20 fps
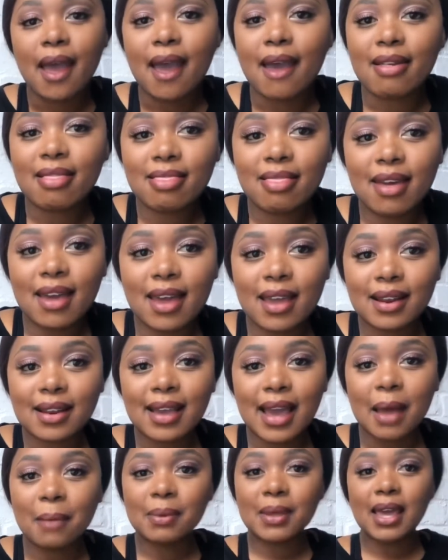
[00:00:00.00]
And then
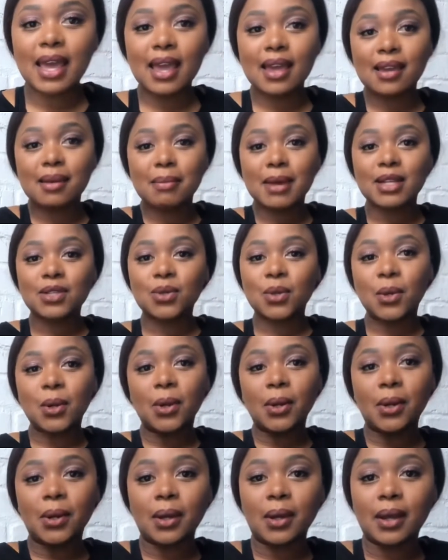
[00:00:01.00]
Cupcake
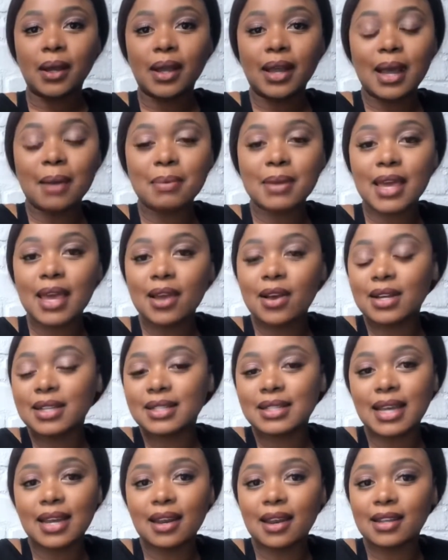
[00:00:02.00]
on
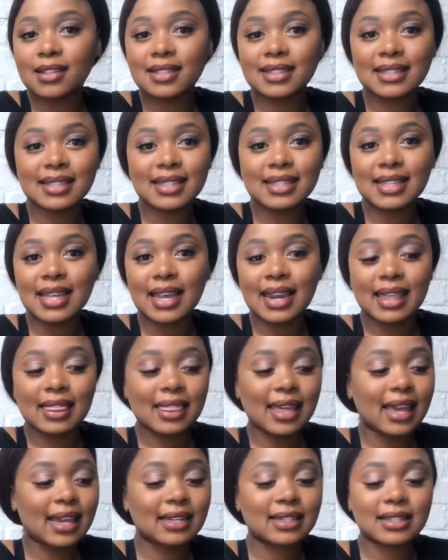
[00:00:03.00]
Sunday just decided
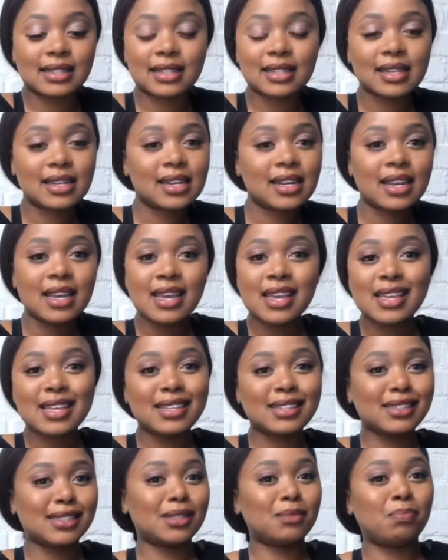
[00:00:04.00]
that
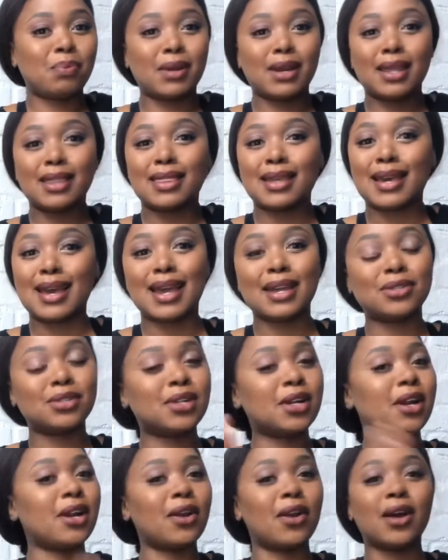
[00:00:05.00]
he's just putting the
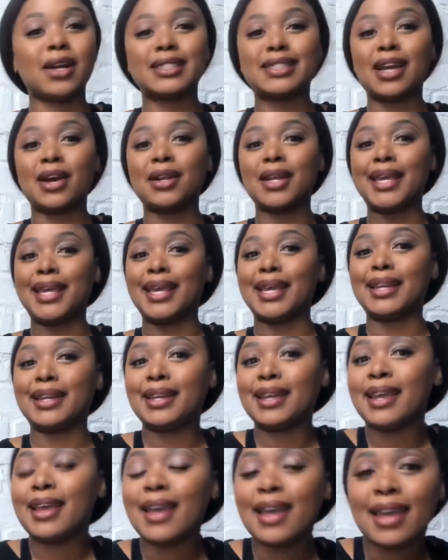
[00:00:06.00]
country on lockdown again.
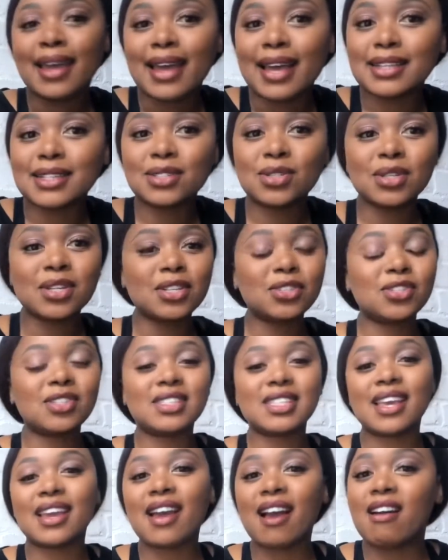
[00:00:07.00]
Guys, as soon as you
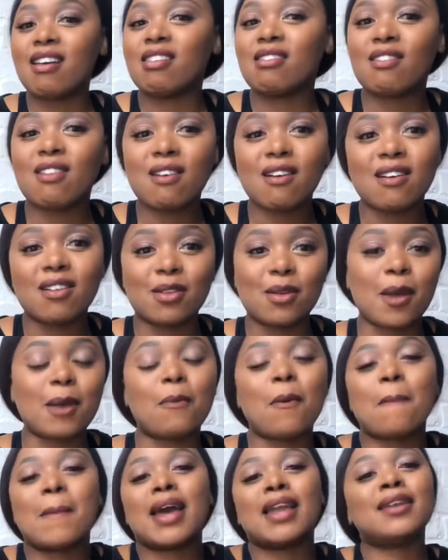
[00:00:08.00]
take alcohol,
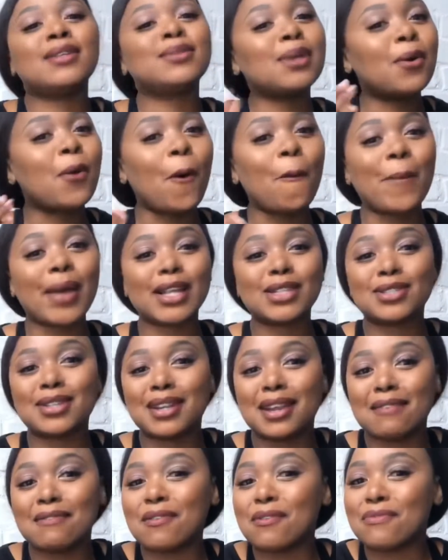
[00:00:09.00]
we might as well go back to
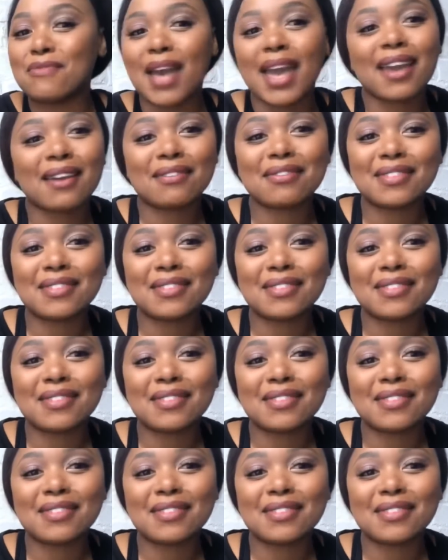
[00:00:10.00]
level 5.